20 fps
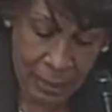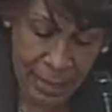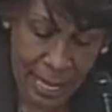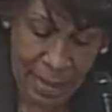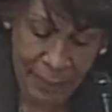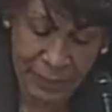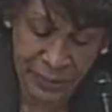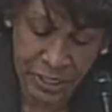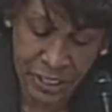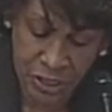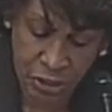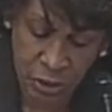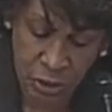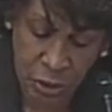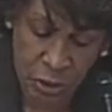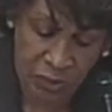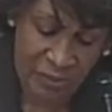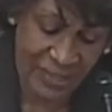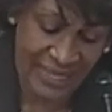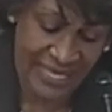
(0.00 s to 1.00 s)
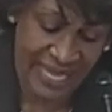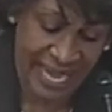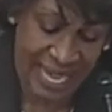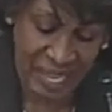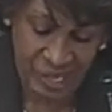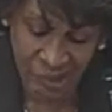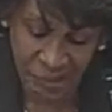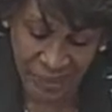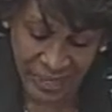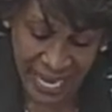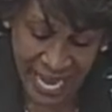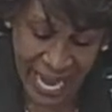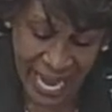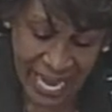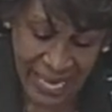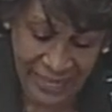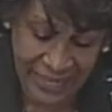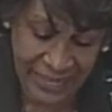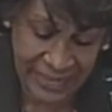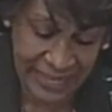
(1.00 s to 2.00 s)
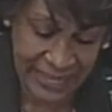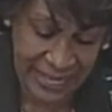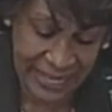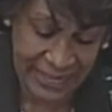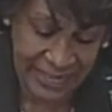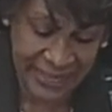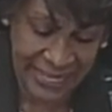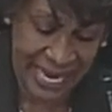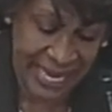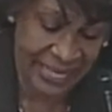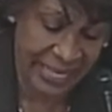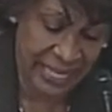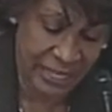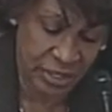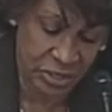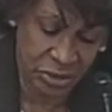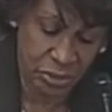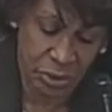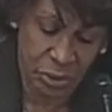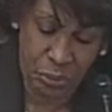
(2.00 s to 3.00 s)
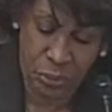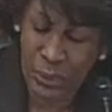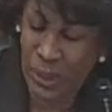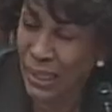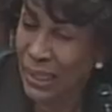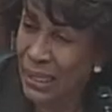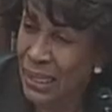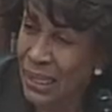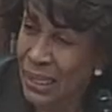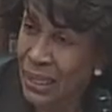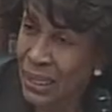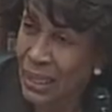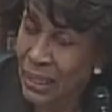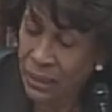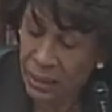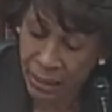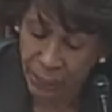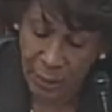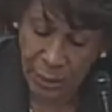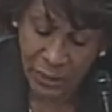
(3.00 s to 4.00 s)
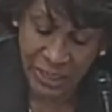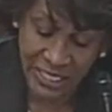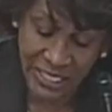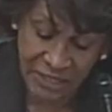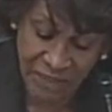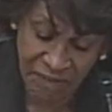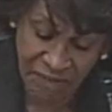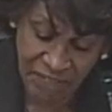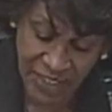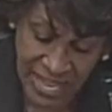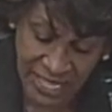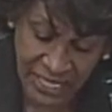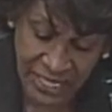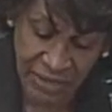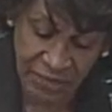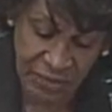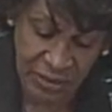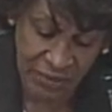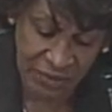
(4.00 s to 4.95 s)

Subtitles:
competition over the internet and tech industry really the most effective,